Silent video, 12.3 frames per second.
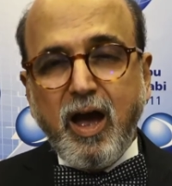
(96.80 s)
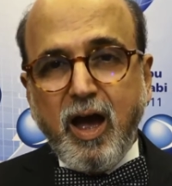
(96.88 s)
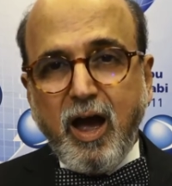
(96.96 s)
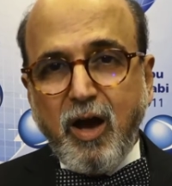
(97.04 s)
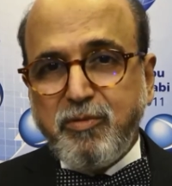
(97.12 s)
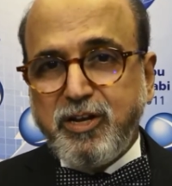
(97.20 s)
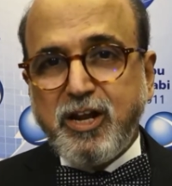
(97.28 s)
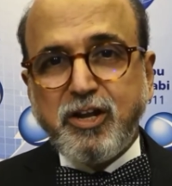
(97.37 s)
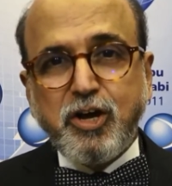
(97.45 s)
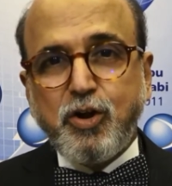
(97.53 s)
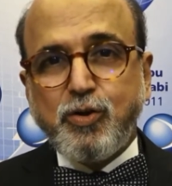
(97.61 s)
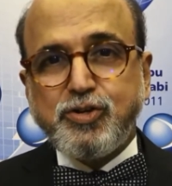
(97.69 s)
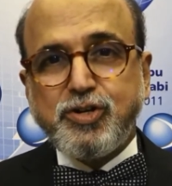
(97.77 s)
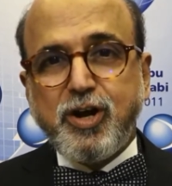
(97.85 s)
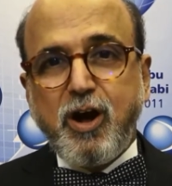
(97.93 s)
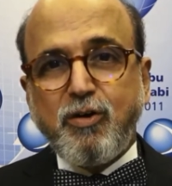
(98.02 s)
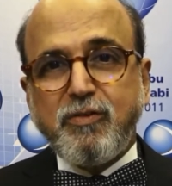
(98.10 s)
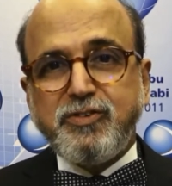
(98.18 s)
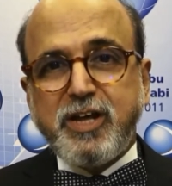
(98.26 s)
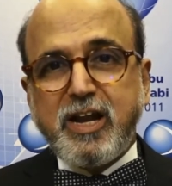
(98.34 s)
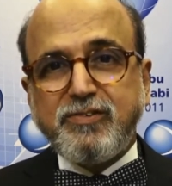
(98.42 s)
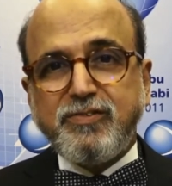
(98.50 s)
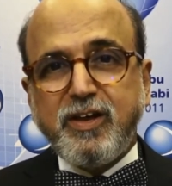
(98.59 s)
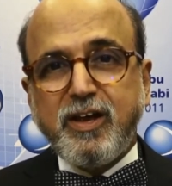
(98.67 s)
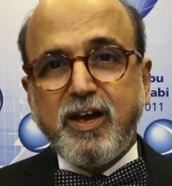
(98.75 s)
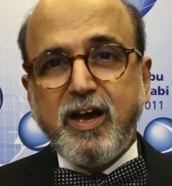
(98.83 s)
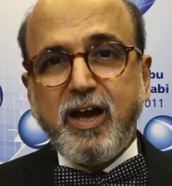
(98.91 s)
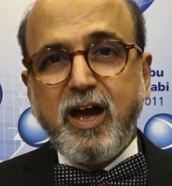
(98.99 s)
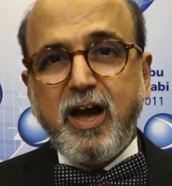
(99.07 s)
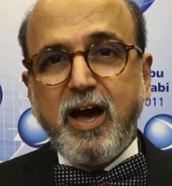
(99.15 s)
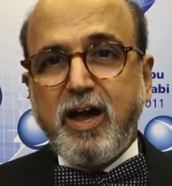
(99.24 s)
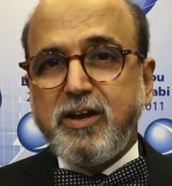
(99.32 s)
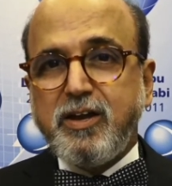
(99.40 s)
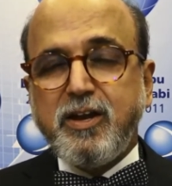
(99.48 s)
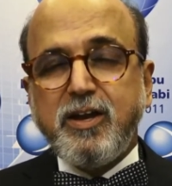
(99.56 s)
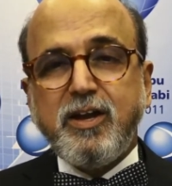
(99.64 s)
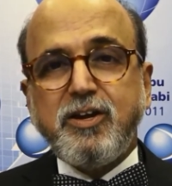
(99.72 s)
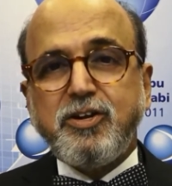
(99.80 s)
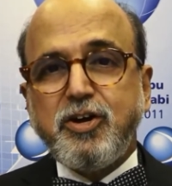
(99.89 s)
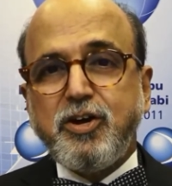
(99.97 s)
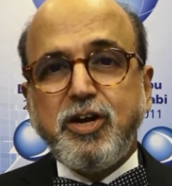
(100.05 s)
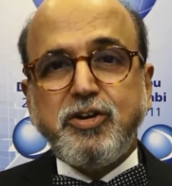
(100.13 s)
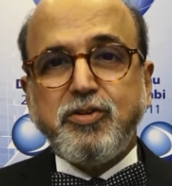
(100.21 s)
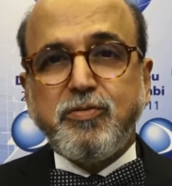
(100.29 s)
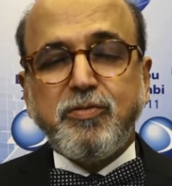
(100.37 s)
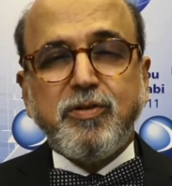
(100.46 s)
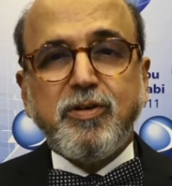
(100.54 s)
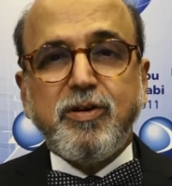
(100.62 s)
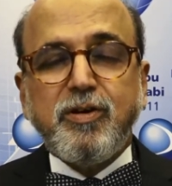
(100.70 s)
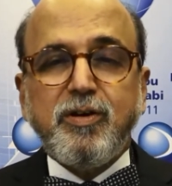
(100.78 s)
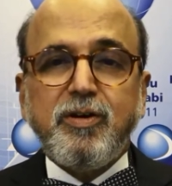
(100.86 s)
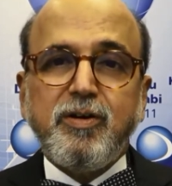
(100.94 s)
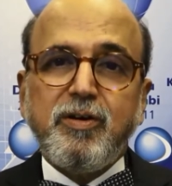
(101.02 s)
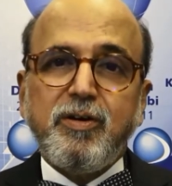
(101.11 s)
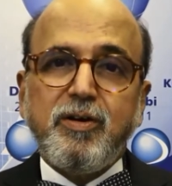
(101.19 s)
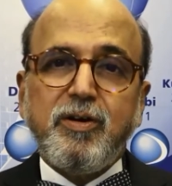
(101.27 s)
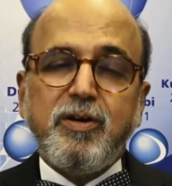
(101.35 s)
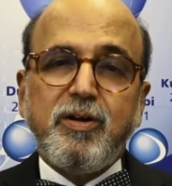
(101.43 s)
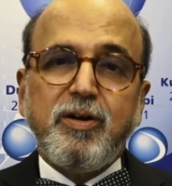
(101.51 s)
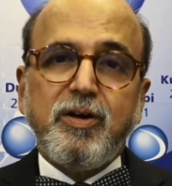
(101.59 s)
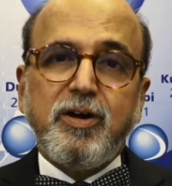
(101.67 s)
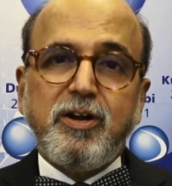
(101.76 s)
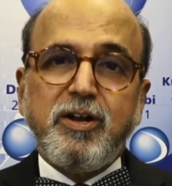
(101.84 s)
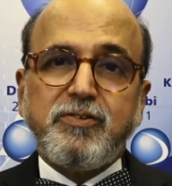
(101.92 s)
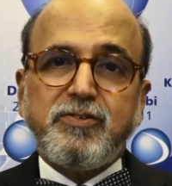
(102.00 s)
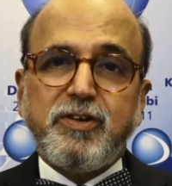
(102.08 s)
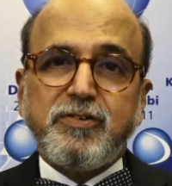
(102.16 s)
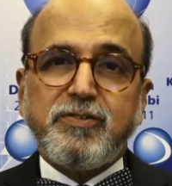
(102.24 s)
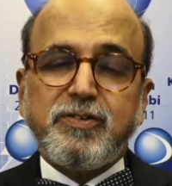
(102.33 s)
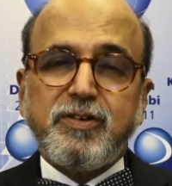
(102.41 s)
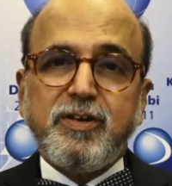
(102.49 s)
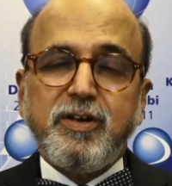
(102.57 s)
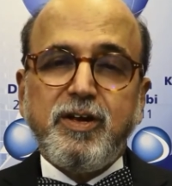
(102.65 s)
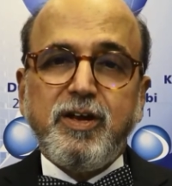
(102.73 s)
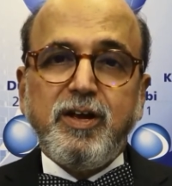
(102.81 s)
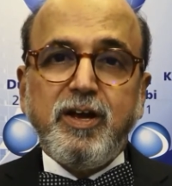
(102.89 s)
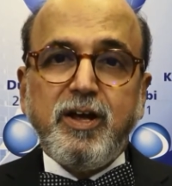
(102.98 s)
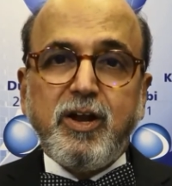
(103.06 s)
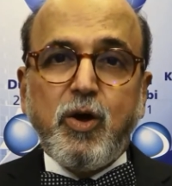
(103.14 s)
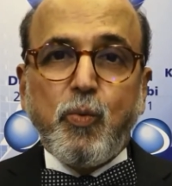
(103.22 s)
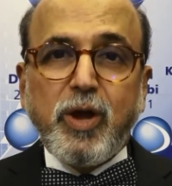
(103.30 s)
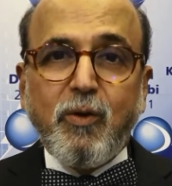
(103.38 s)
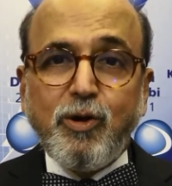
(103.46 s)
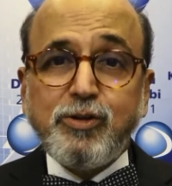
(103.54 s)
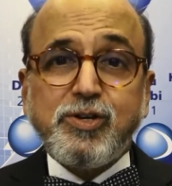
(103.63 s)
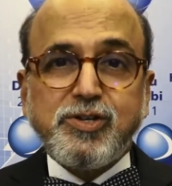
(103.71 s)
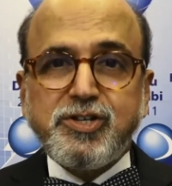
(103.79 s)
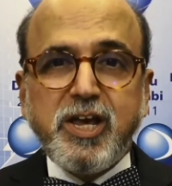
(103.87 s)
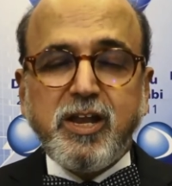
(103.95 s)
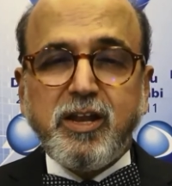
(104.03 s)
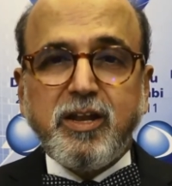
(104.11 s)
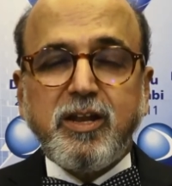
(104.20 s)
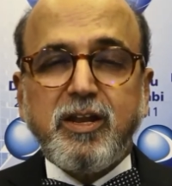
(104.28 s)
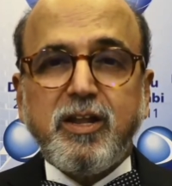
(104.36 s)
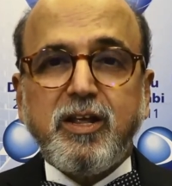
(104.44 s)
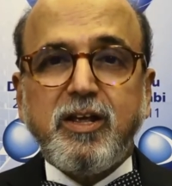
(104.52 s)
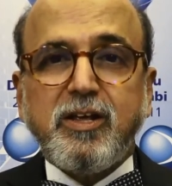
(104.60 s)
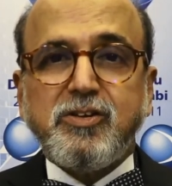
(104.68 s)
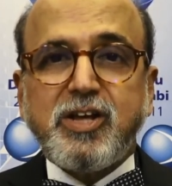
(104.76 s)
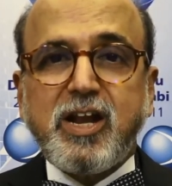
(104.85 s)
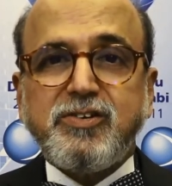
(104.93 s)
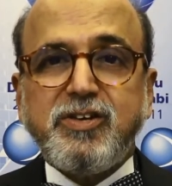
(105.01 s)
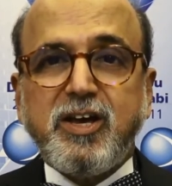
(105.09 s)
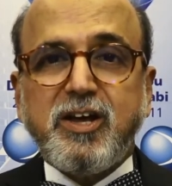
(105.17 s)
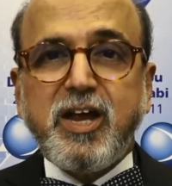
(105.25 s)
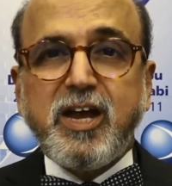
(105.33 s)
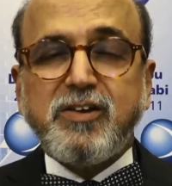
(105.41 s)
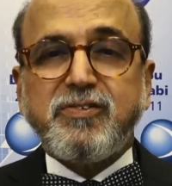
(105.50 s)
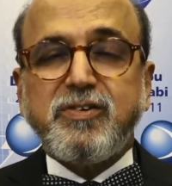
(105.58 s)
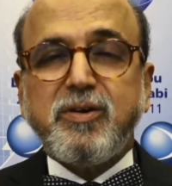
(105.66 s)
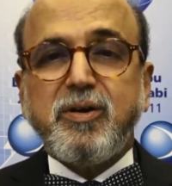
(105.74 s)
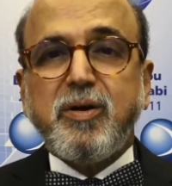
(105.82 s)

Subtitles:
have been encroached out of jealousy and turned into deserts. Now we have also seen jealousy creates